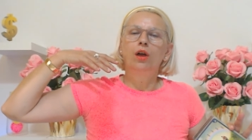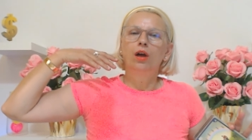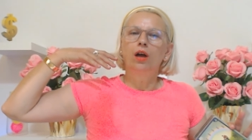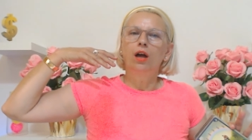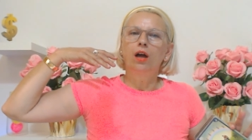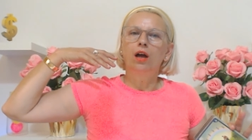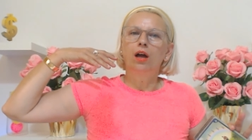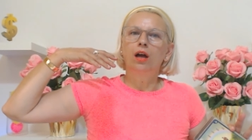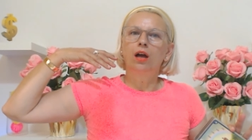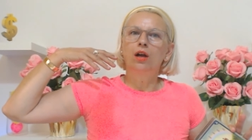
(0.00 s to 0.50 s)

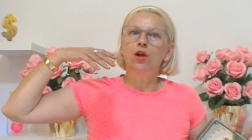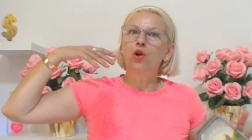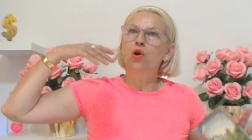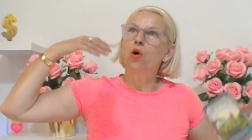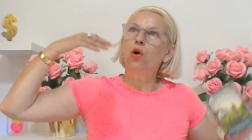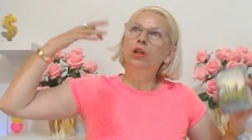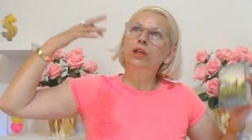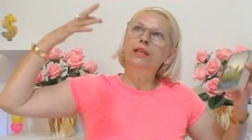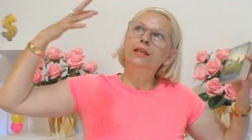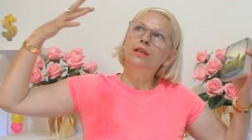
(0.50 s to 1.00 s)
uh,
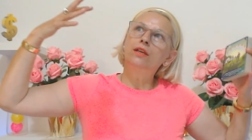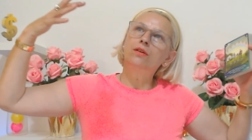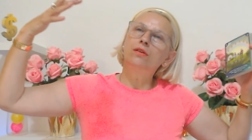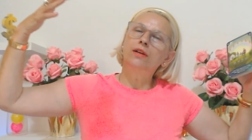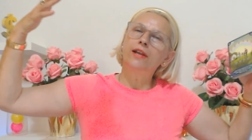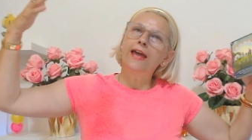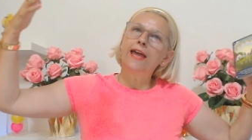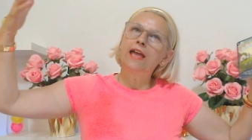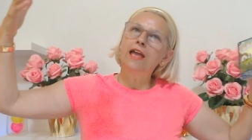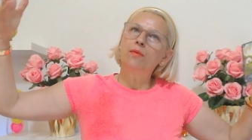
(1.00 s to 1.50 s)
calling your
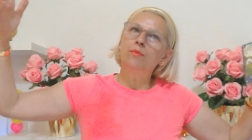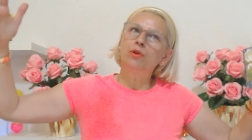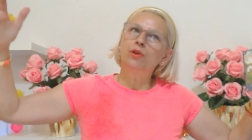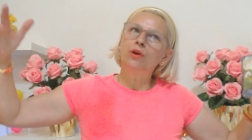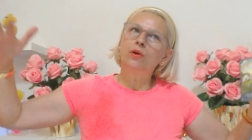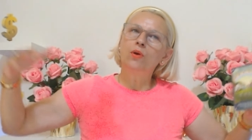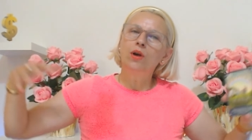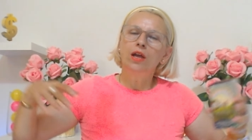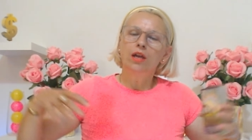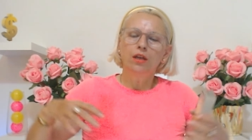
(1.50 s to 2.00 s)
name, you
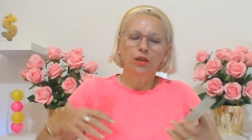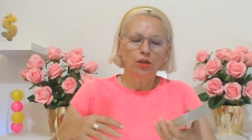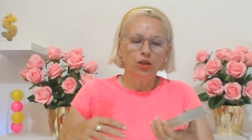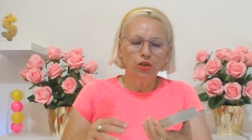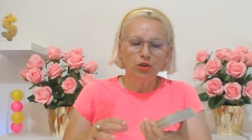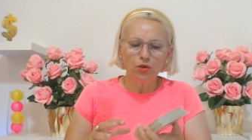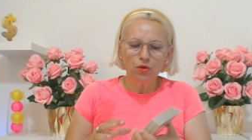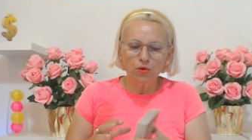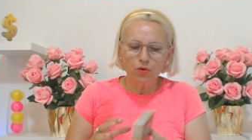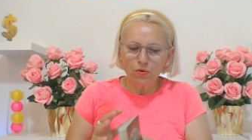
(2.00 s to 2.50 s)
know,
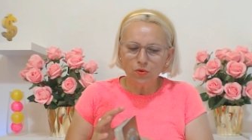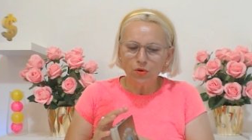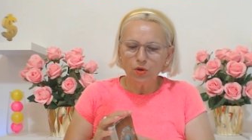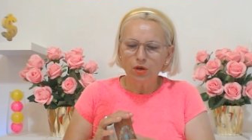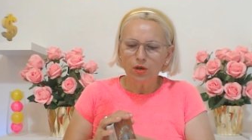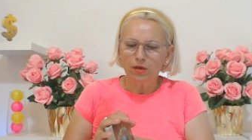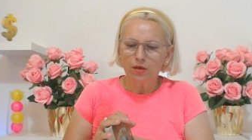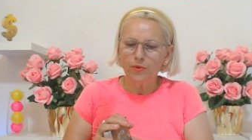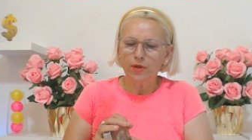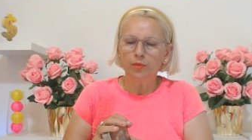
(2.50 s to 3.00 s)
you
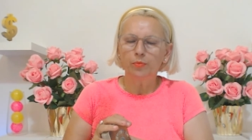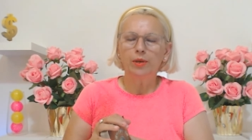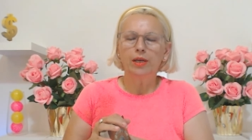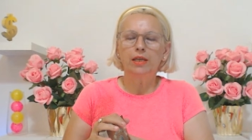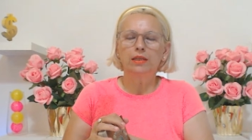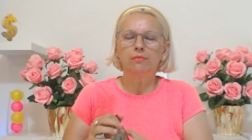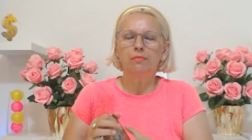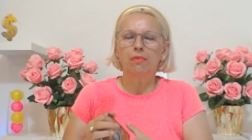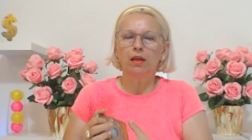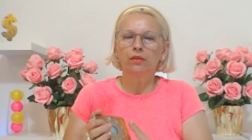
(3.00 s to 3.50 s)
will be in
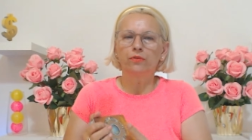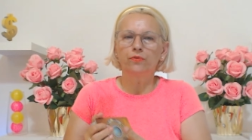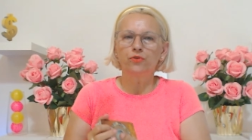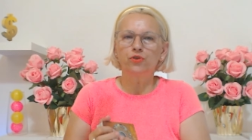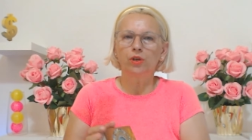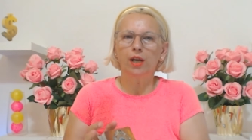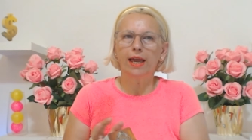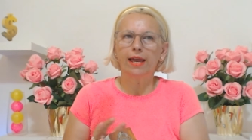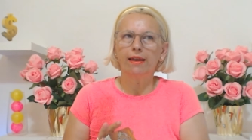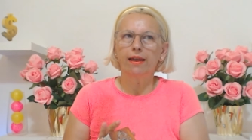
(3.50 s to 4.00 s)
the month of
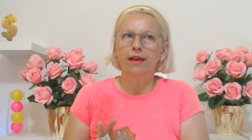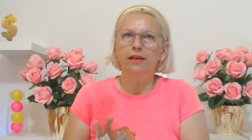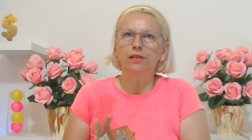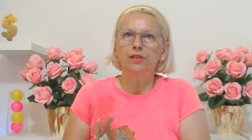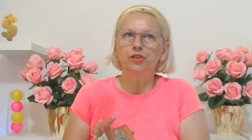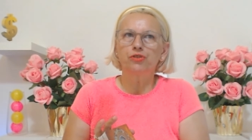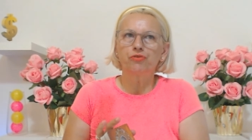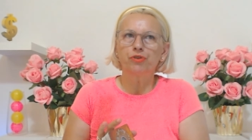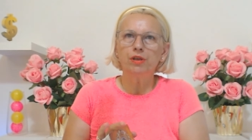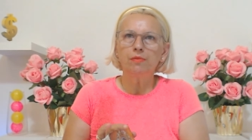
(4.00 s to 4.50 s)
July
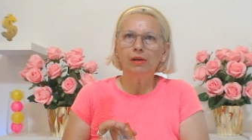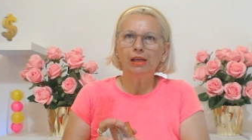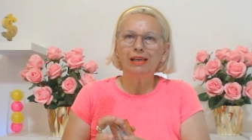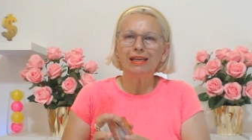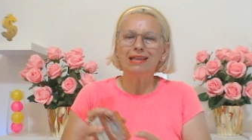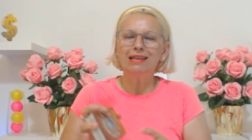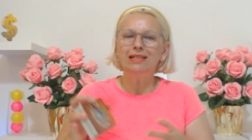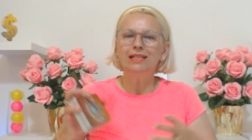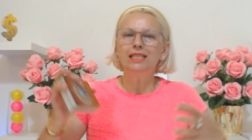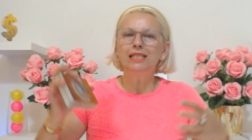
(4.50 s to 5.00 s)
extremely
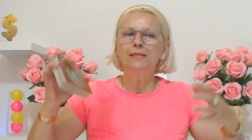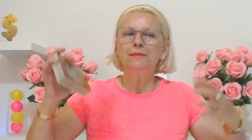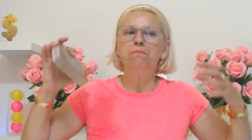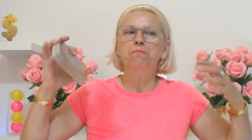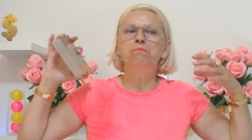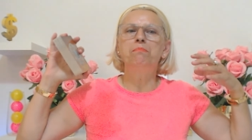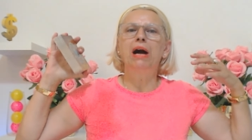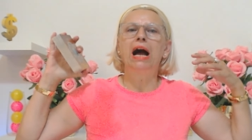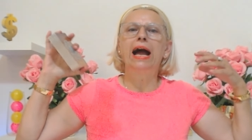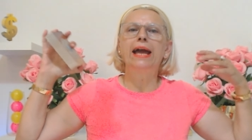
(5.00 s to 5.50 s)

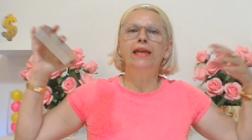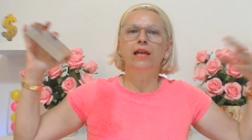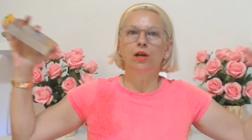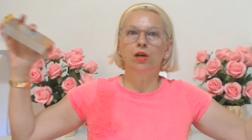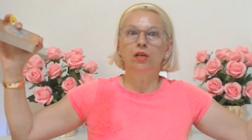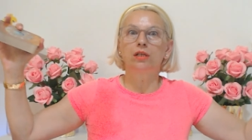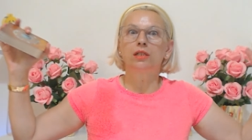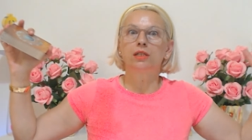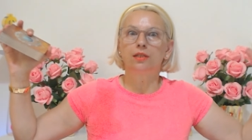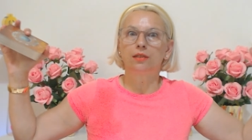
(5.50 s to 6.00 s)

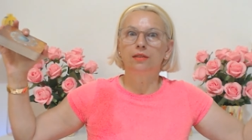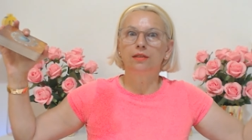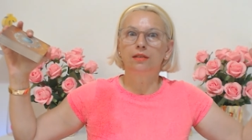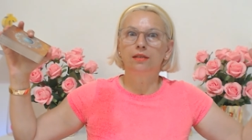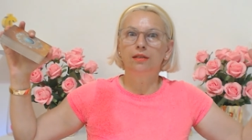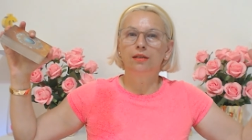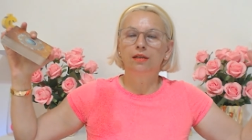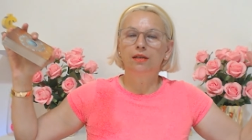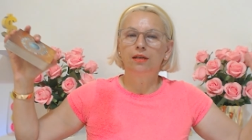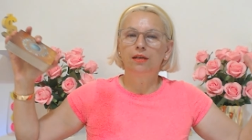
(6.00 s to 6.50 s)
inspired.
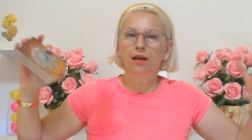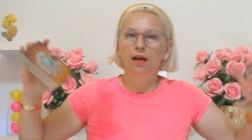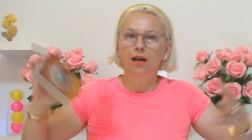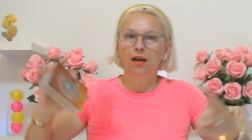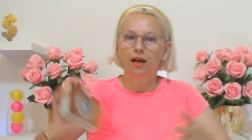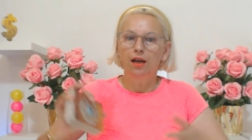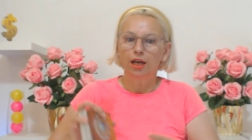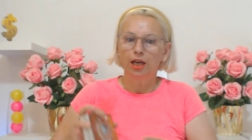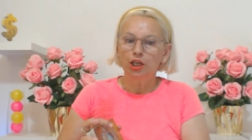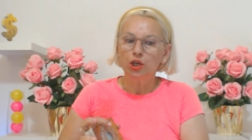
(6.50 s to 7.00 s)

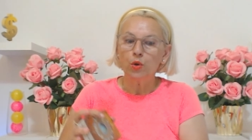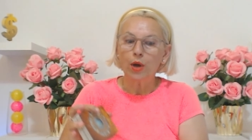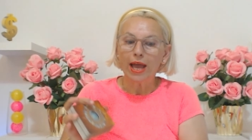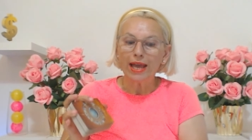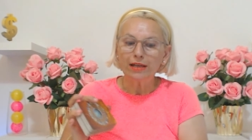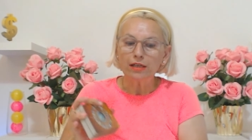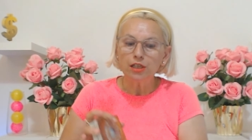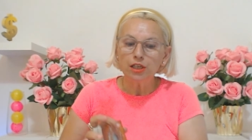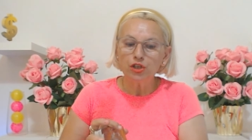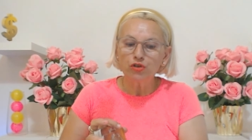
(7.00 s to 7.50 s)
You are
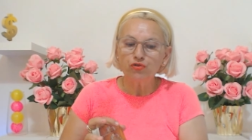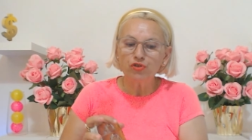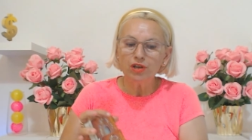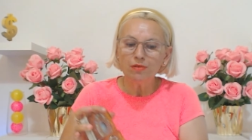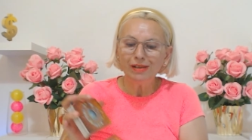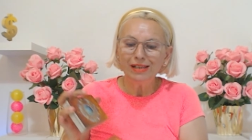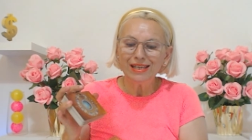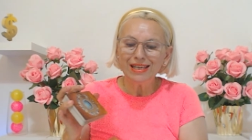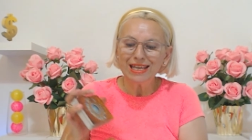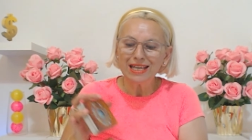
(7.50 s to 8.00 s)

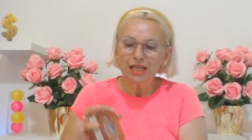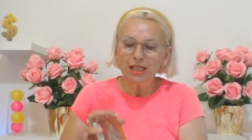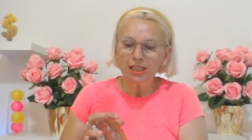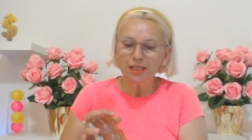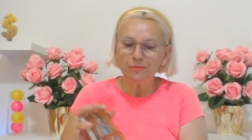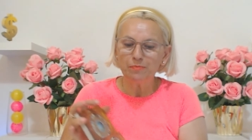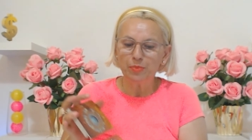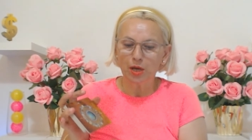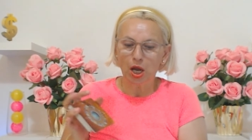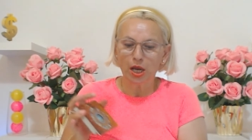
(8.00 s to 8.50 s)
extremely
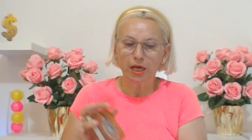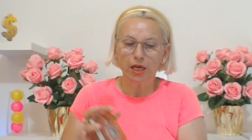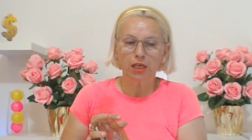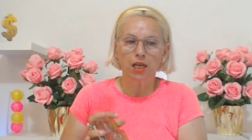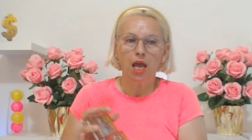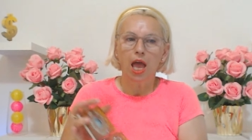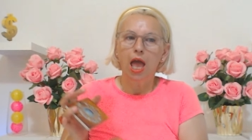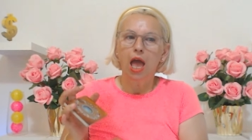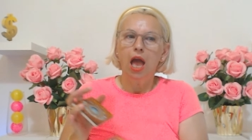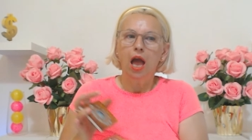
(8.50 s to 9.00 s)
inspired,
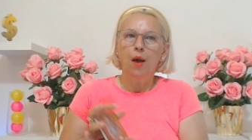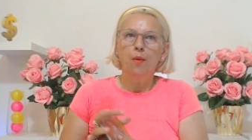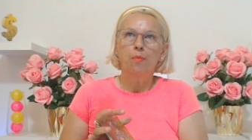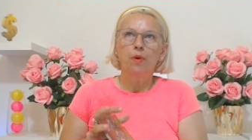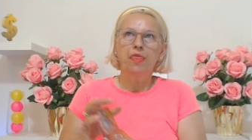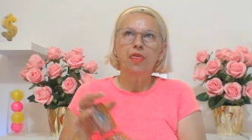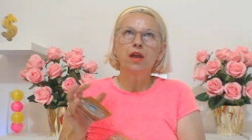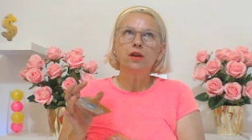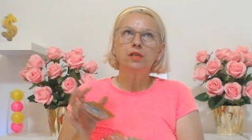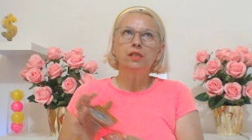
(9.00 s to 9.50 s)
but
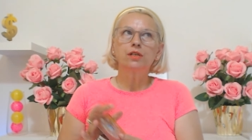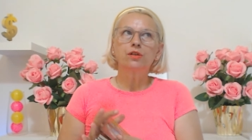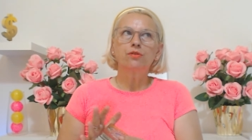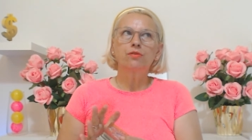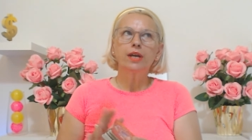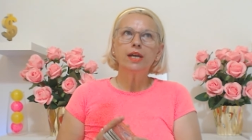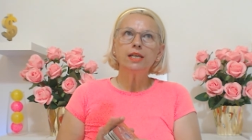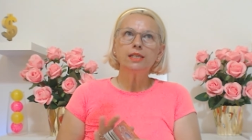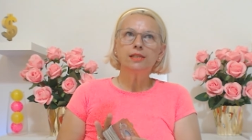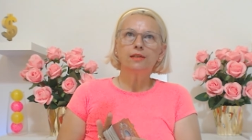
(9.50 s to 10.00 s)
there is a
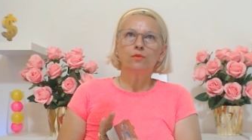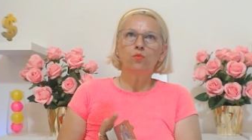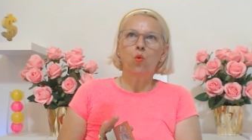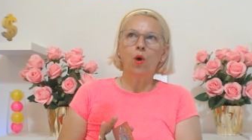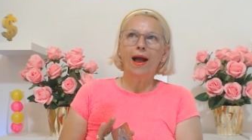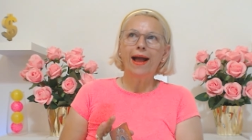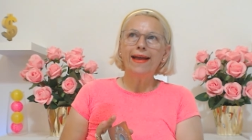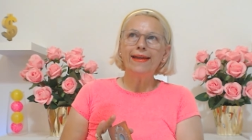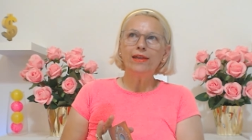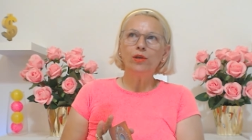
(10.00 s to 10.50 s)
reason
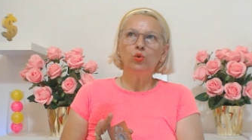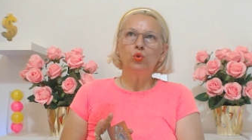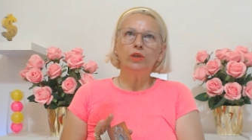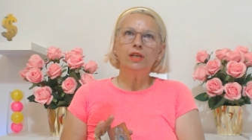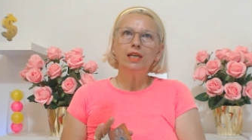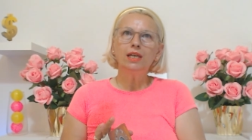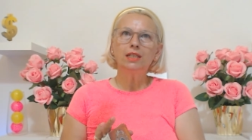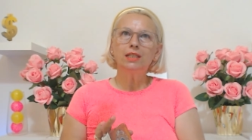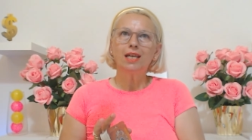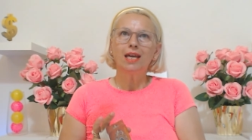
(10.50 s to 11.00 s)
why you
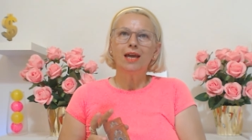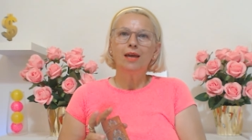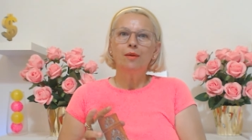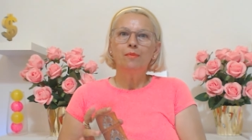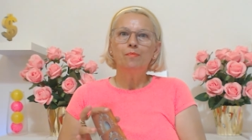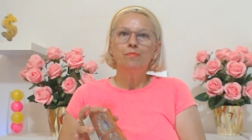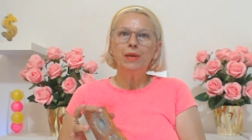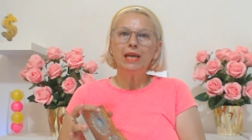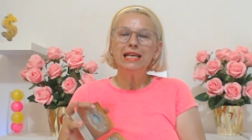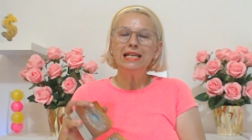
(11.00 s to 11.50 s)
need
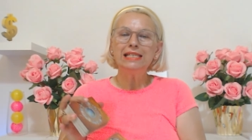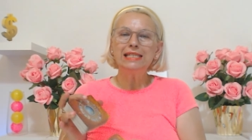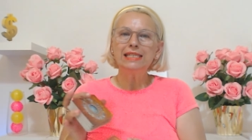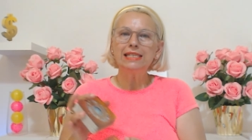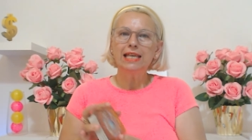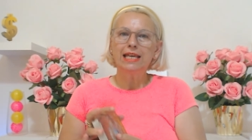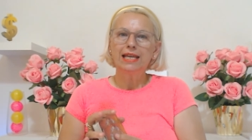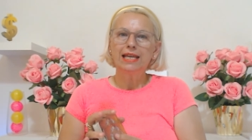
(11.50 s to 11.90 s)
peace